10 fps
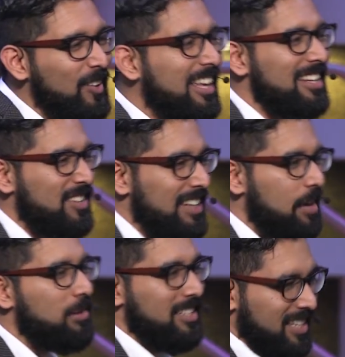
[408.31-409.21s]
Look at your
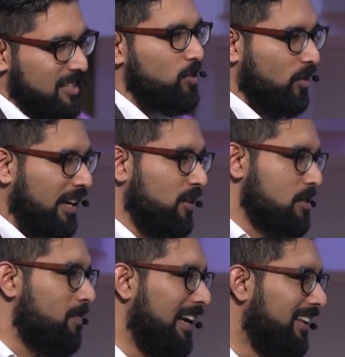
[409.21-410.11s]
neighbor and say, it's okay to
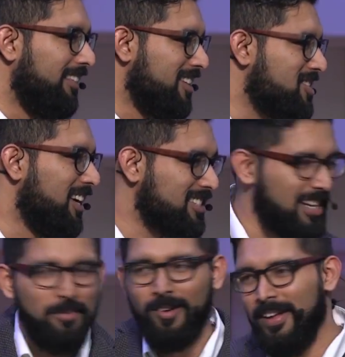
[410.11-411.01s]
smile in the church.
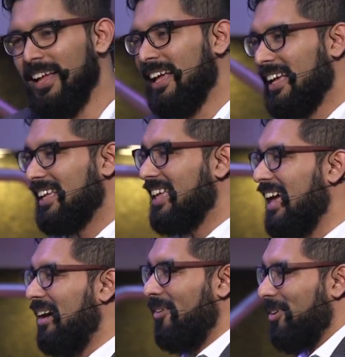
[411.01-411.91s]
Come on.
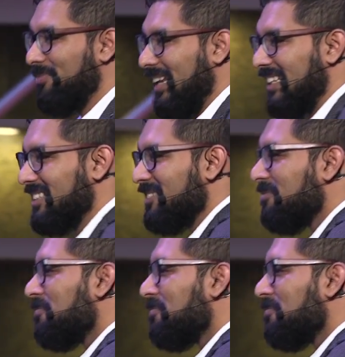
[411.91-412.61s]
Come on, please.